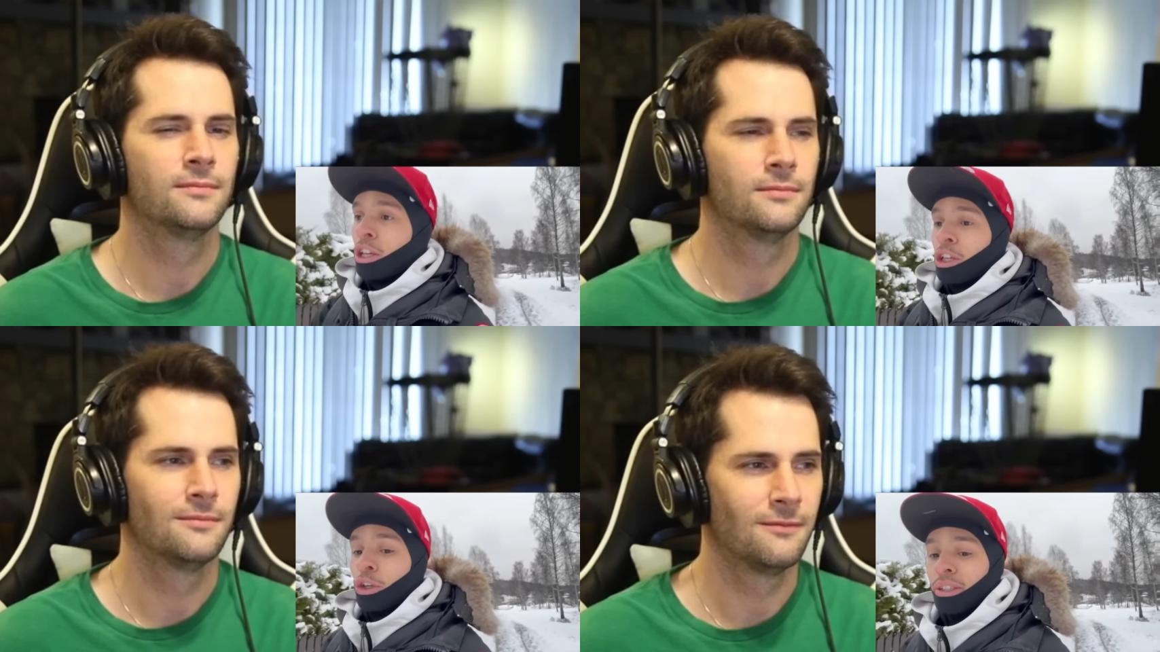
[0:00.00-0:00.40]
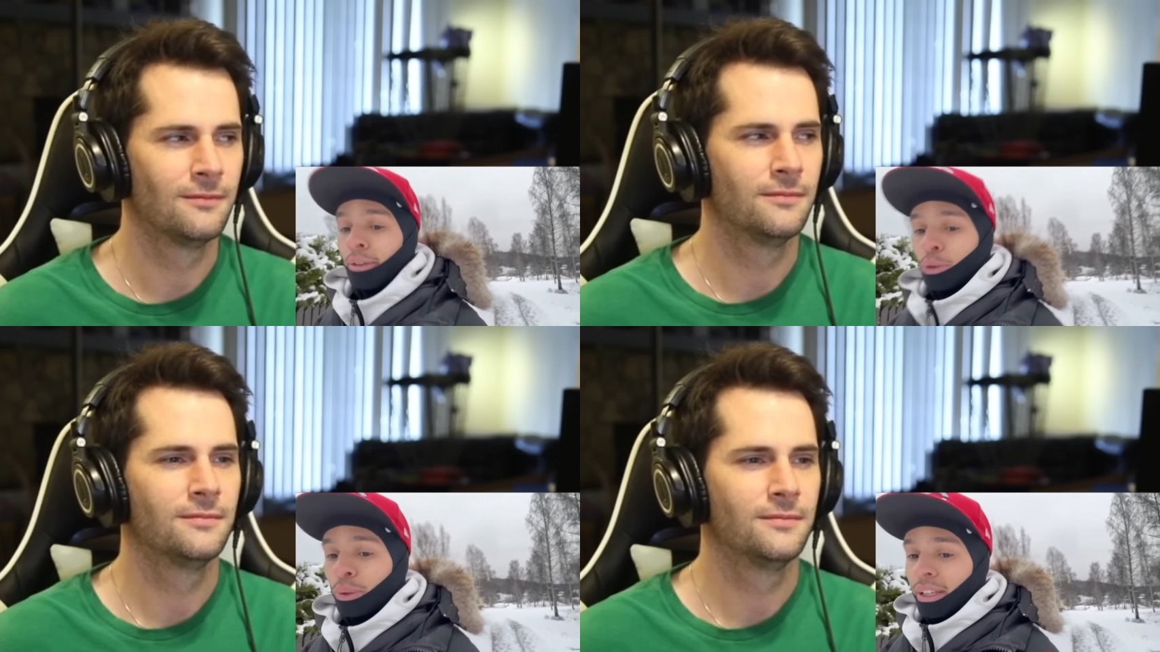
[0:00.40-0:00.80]
Speaker 1: you just have
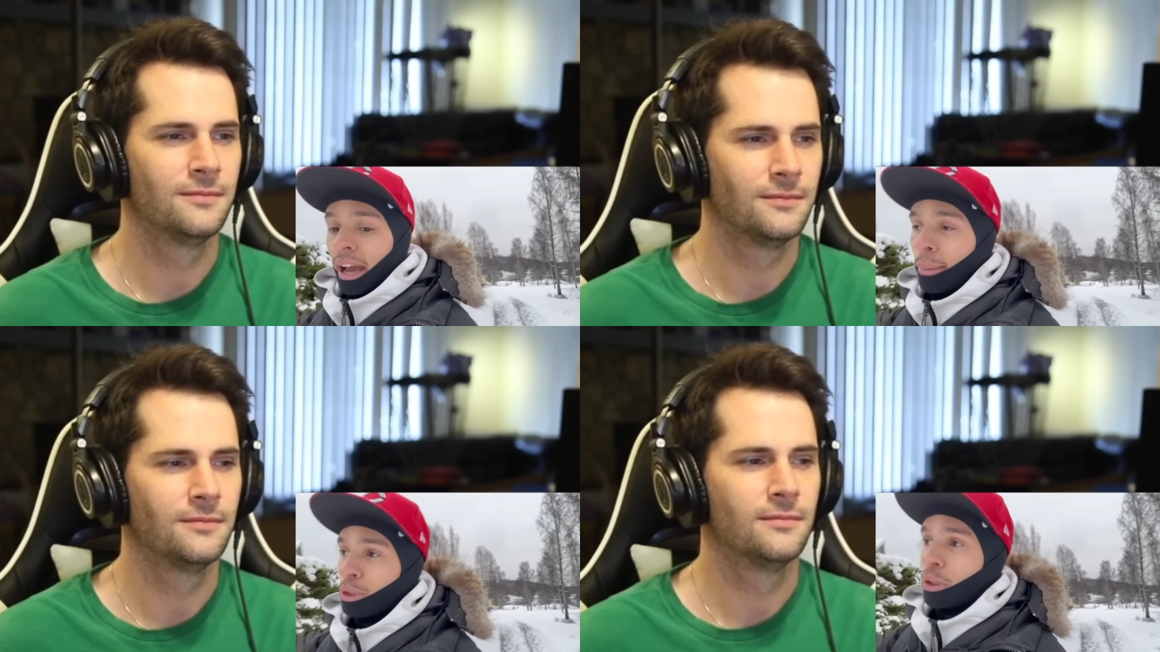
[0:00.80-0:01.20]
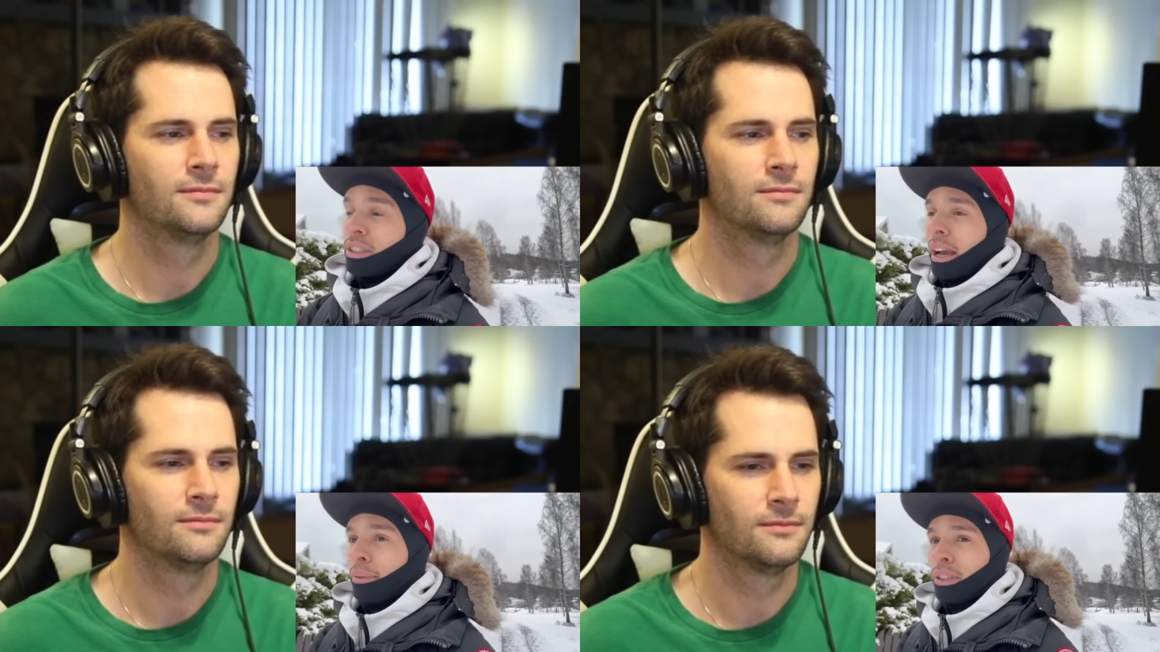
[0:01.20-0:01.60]
to adapt. You just
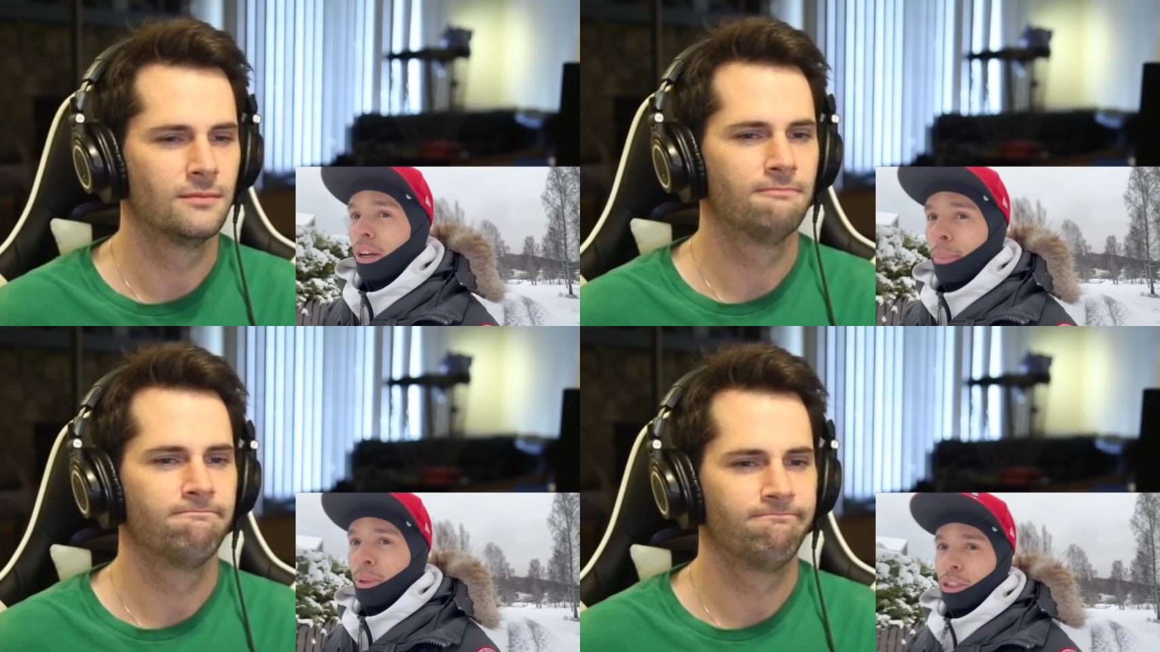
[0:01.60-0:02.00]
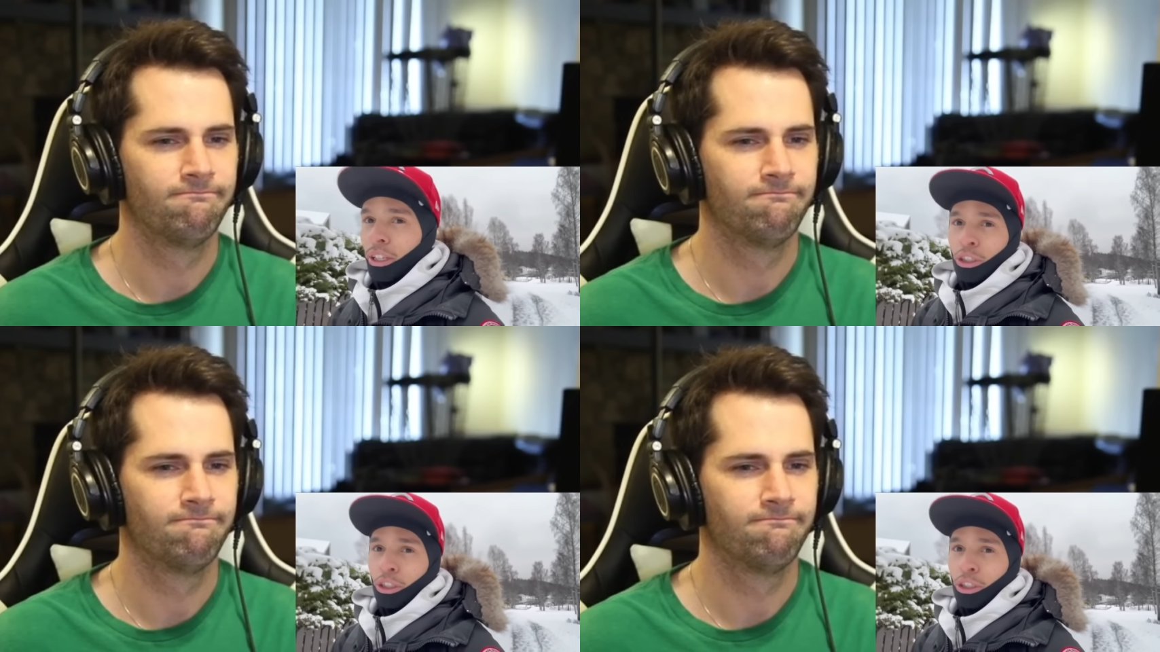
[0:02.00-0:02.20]
have to adjust